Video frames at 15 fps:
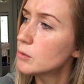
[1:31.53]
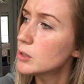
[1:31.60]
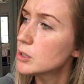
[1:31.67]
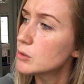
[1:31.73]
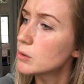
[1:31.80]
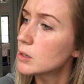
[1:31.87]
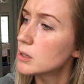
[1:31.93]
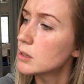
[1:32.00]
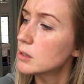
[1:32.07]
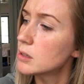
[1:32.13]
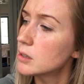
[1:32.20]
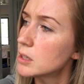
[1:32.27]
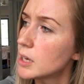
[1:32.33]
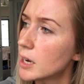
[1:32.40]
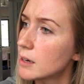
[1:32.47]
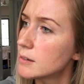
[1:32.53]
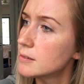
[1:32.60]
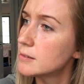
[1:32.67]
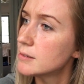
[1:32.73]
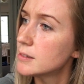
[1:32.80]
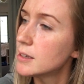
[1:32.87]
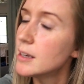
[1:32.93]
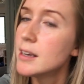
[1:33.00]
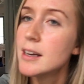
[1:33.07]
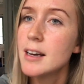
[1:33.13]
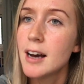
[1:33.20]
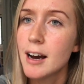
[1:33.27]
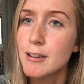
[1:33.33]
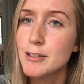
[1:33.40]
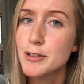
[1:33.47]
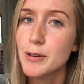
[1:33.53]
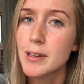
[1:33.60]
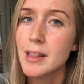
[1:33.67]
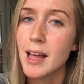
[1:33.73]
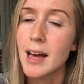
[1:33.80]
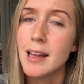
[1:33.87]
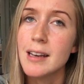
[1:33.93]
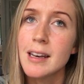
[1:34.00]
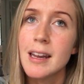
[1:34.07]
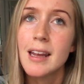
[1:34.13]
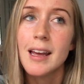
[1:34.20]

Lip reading: Which one? Yeah, I was doing that.